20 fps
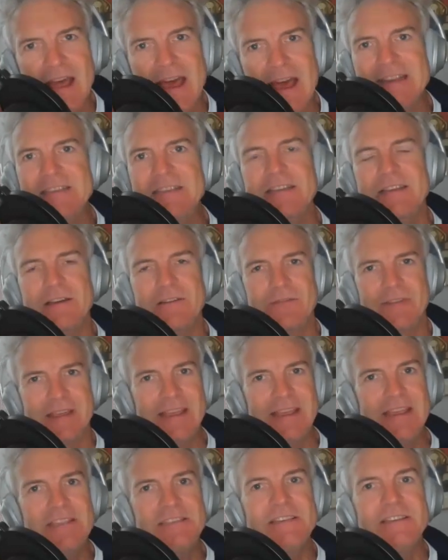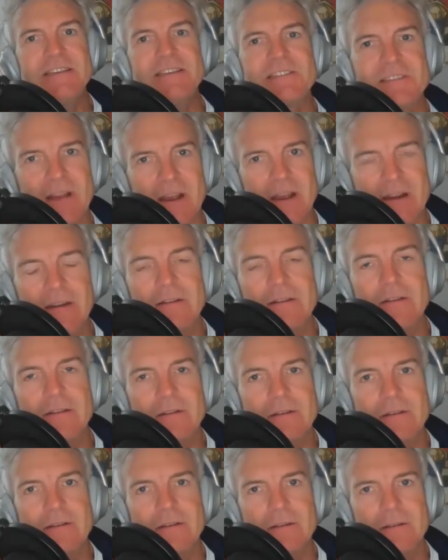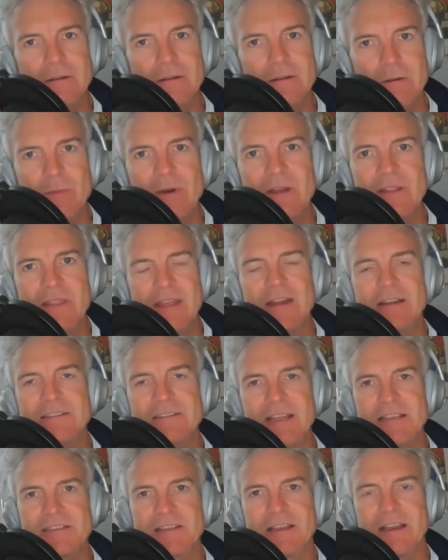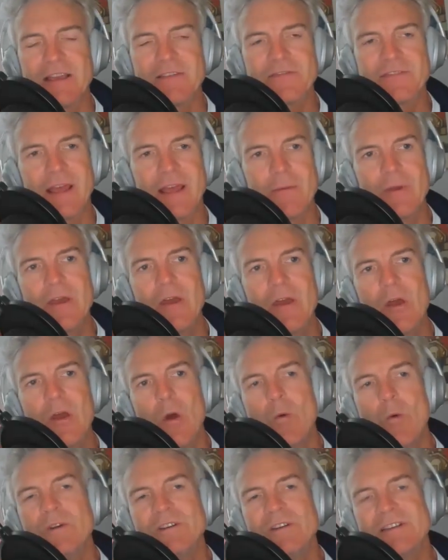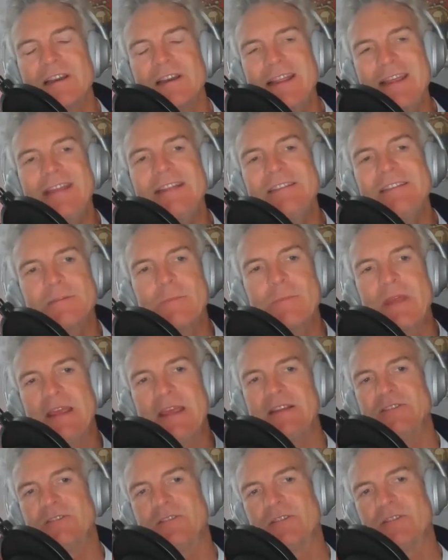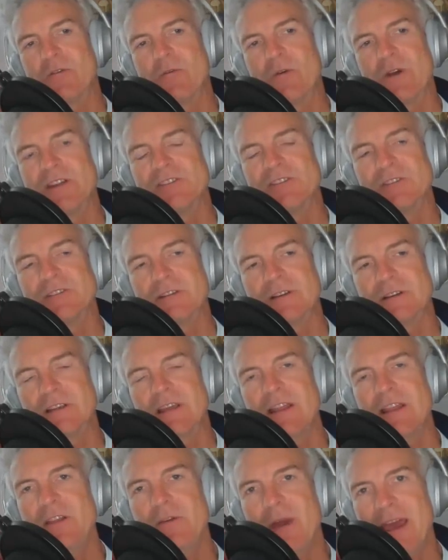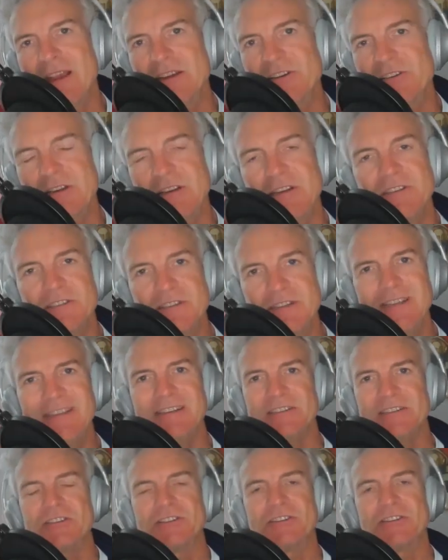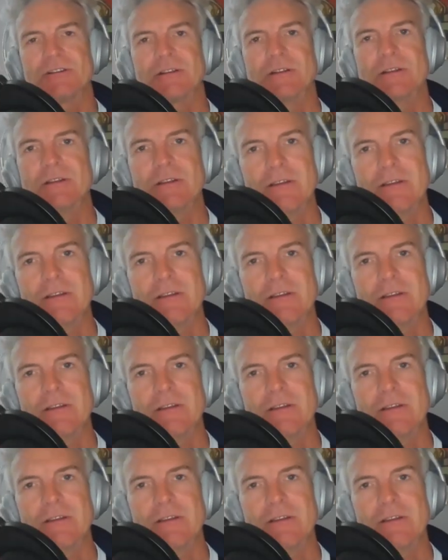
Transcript: idea of easy to start, but then it takes a lifetime, which leads me to the question, can you actually teach?